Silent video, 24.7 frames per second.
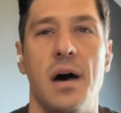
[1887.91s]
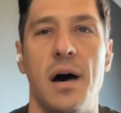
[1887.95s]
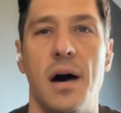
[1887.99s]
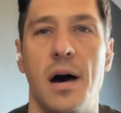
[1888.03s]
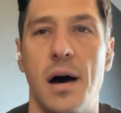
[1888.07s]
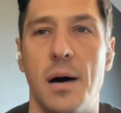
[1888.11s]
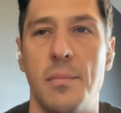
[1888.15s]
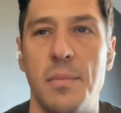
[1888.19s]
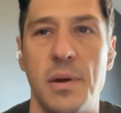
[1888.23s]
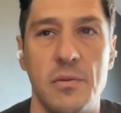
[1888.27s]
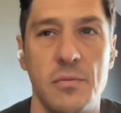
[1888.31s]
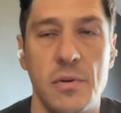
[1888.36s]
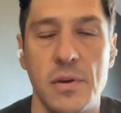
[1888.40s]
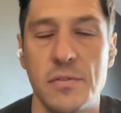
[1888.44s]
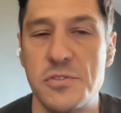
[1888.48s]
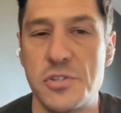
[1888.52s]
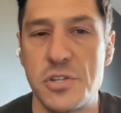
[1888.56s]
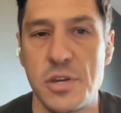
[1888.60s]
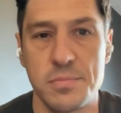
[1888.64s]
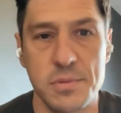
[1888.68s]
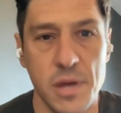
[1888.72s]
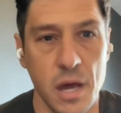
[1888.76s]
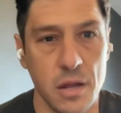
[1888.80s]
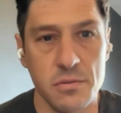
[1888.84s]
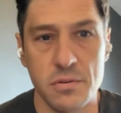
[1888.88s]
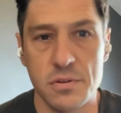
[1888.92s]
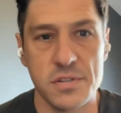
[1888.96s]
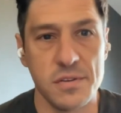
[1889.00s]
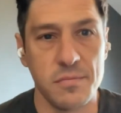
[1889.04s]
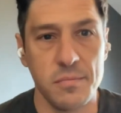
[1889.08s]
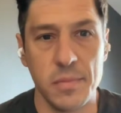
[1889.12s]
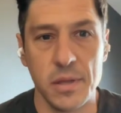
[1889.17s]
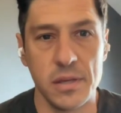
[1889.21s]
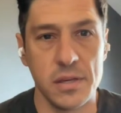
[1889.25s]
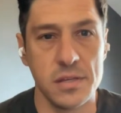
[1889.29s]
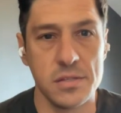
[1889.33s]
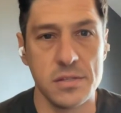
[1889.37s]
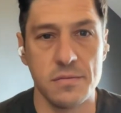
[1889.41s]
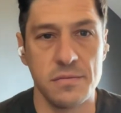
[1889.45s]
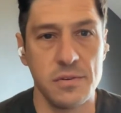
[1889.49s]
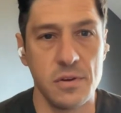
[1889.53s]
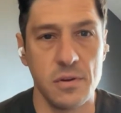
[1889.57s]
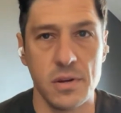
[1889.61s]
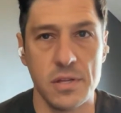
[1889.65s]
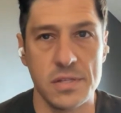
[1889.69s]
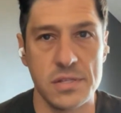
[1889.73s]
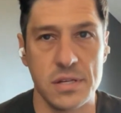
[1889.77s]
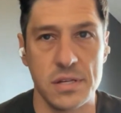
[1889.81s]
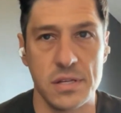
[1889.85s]
And we've shipped hundreds of millions of
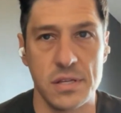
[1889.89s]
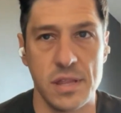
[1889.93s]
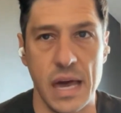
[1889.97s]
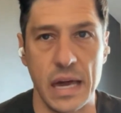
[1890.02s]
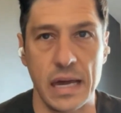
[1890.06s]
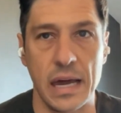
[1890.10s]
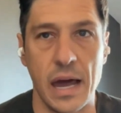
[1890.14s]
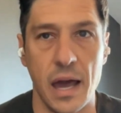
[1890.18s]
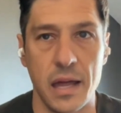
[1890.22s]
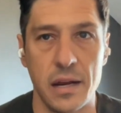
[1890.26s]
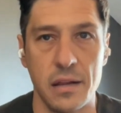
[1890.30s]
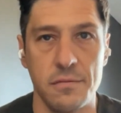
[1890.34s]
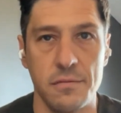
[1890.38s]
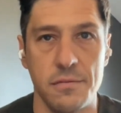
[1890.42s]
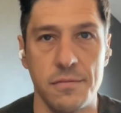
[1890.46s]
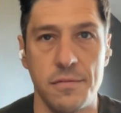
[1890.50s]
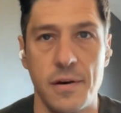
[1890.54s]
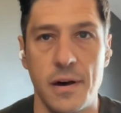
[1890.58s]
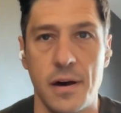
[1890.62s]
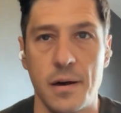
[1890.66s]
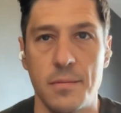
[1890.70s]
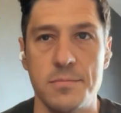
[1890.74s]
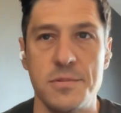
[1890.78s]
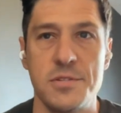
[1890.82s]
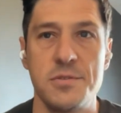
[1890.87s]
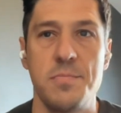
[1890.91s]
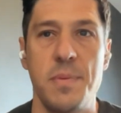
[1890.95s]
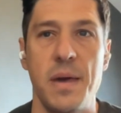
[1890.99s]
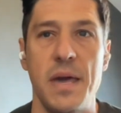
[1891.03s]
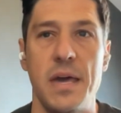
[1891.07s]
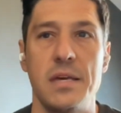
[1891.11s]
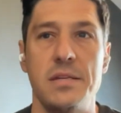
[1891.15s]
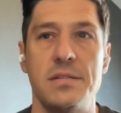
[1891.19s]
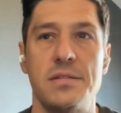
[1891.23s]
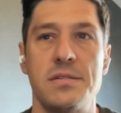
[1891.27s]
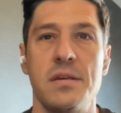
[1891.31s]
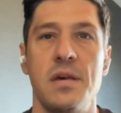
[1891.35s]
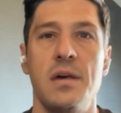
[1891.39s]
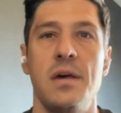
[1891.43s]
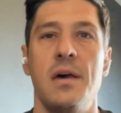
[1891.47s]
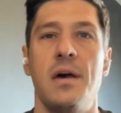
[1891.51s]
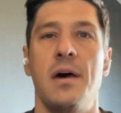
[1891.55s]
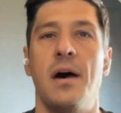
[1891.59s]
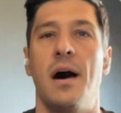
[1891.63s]
units into that kind of space.